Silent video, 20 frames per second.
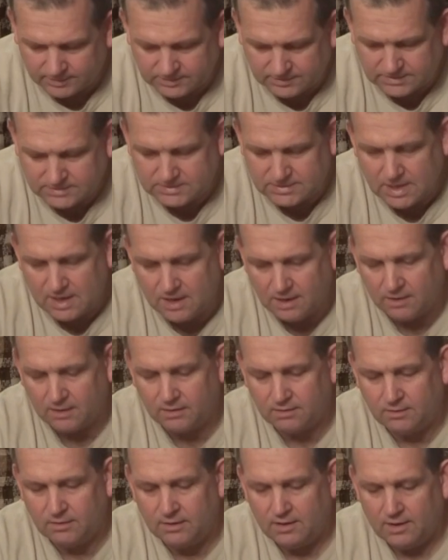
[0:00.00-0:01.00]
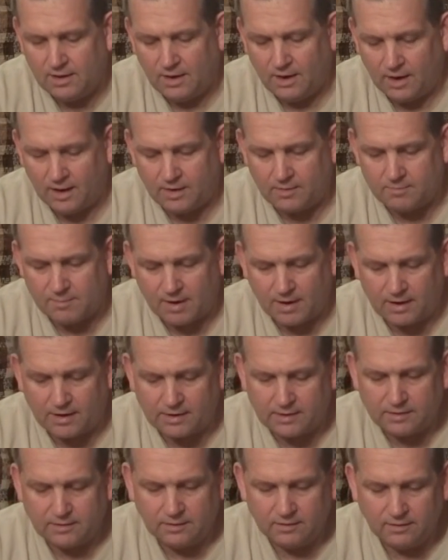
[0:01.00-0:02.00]
this here in
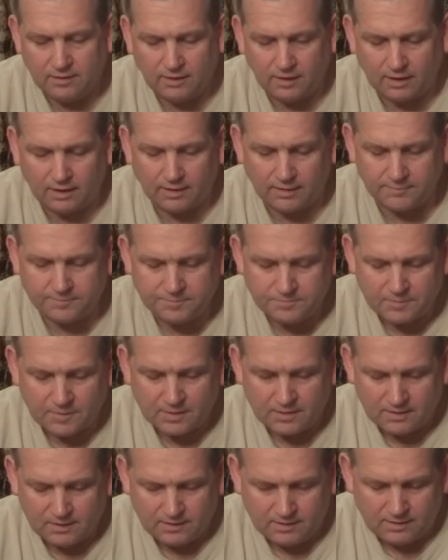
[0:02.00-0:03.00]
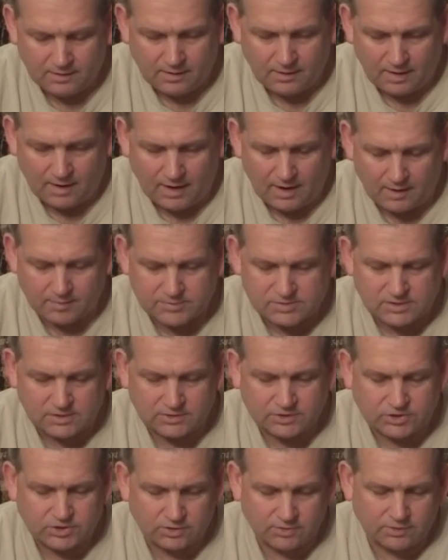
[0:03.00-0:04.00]
mind, I was going to
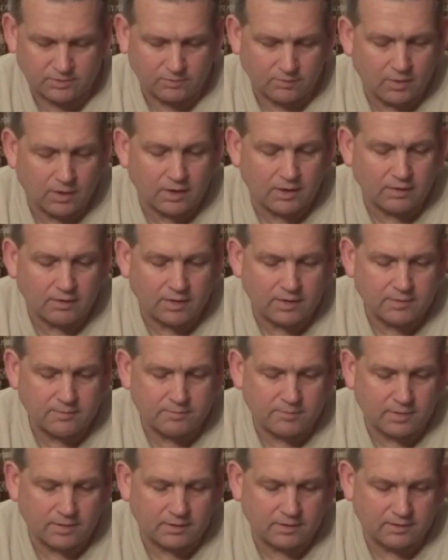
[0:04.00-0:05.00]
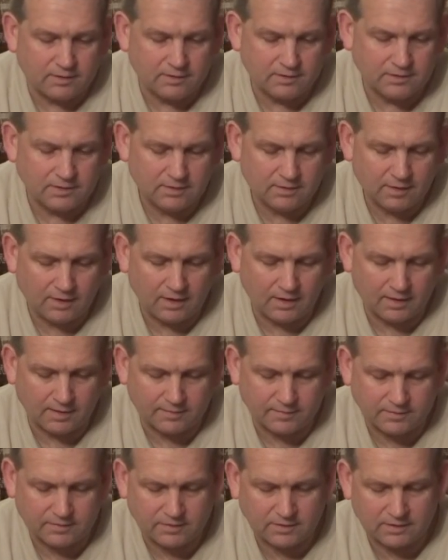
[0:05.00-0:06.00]
show the wiring, but
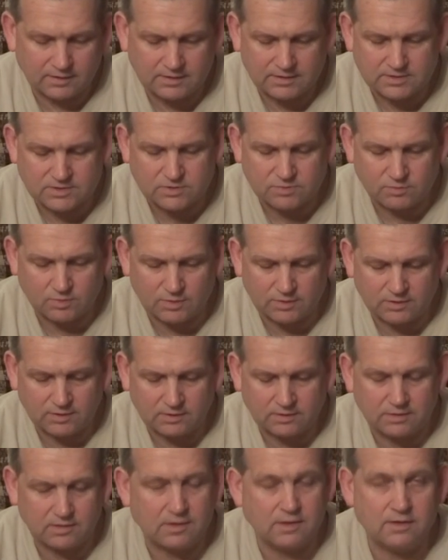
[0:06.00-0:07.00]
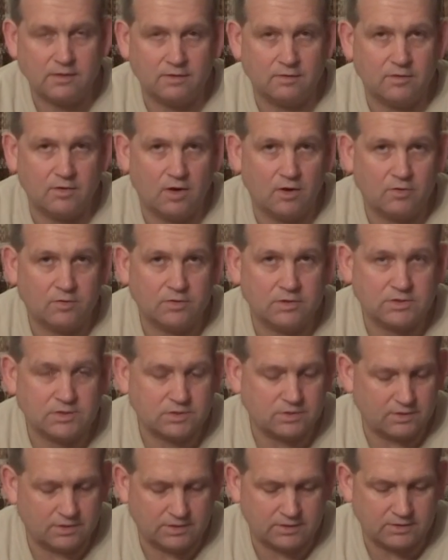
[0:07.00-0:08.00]
the thing is with it, you either know this
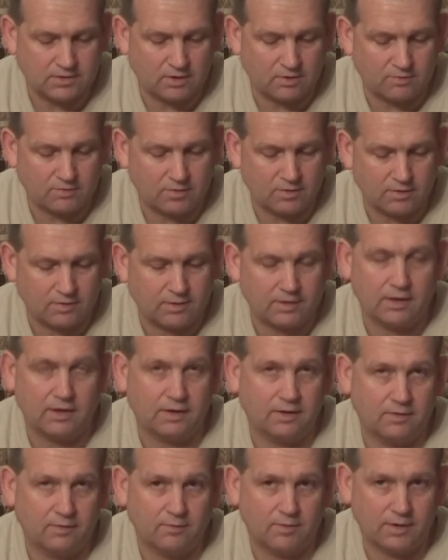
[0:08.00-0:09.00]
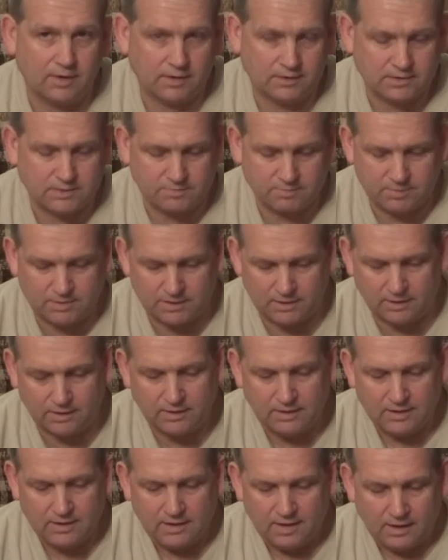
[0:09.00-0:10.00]
or you don't know it. I don't want it to be an
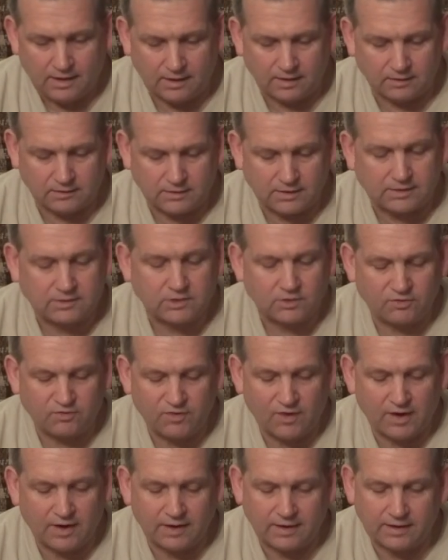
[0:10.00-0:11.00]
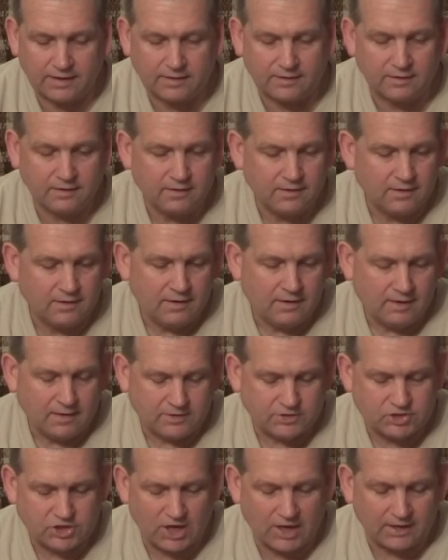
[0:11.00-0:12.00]
electrifying,
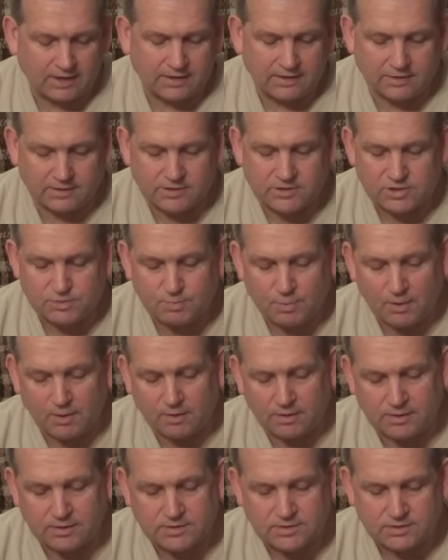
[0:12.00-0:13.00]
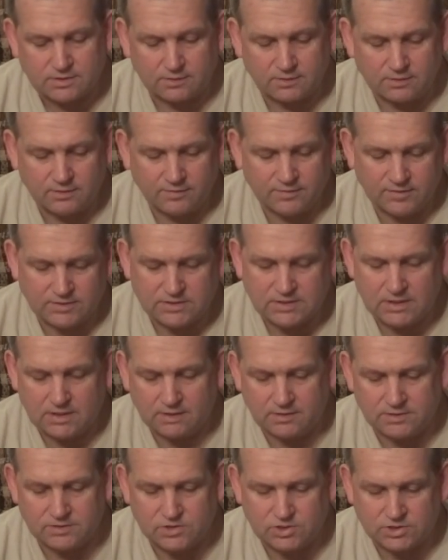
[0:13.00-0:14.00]
shocking experience. So this here
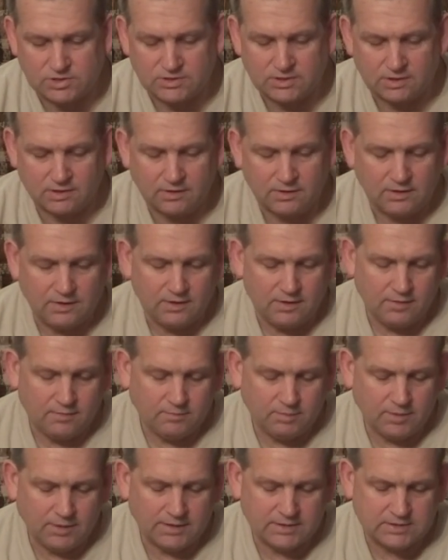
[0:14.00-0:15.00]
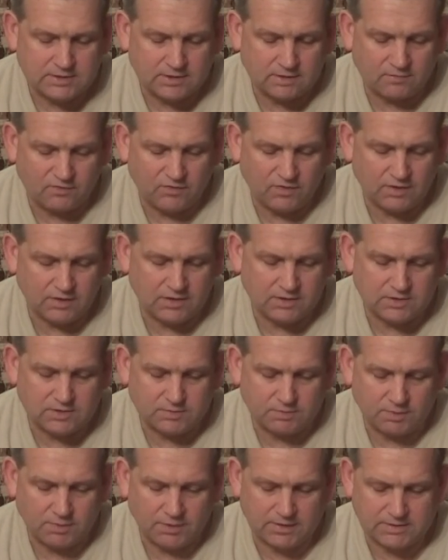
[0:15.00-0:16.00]
is just a plastic fittings,
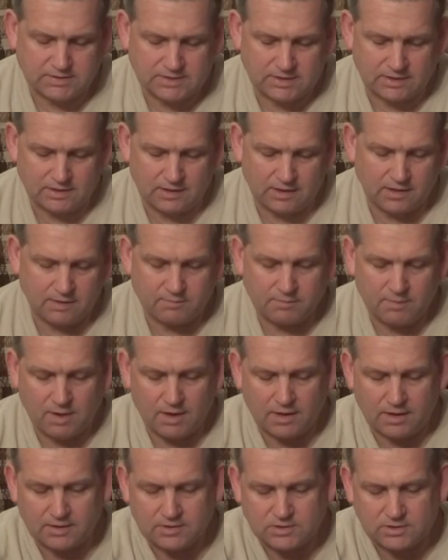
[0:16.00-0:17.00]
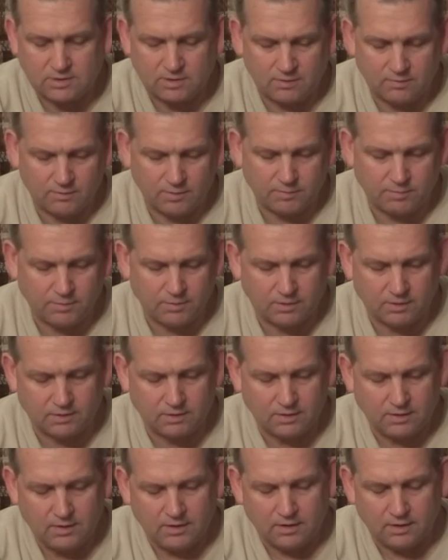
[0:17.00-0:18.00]
plastic gang box. We put
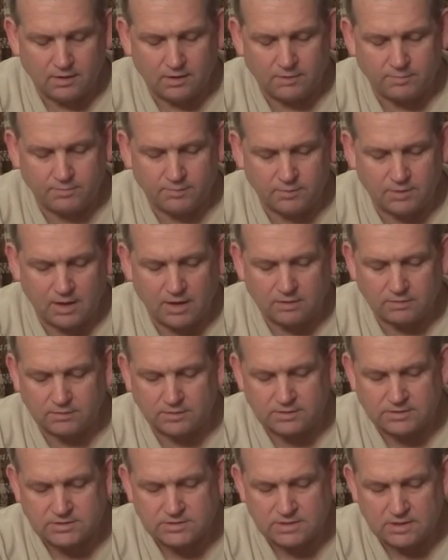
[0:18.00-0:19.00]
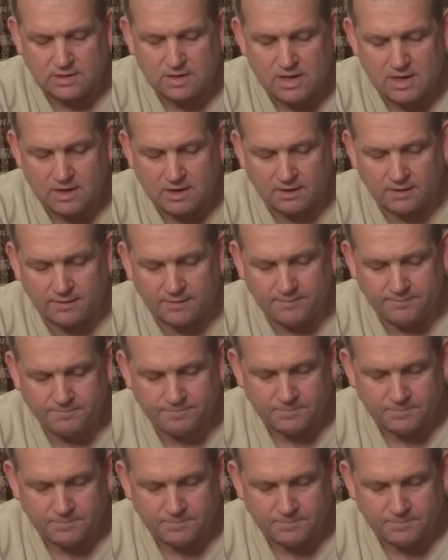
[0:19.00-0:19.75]
a couple outlets in here.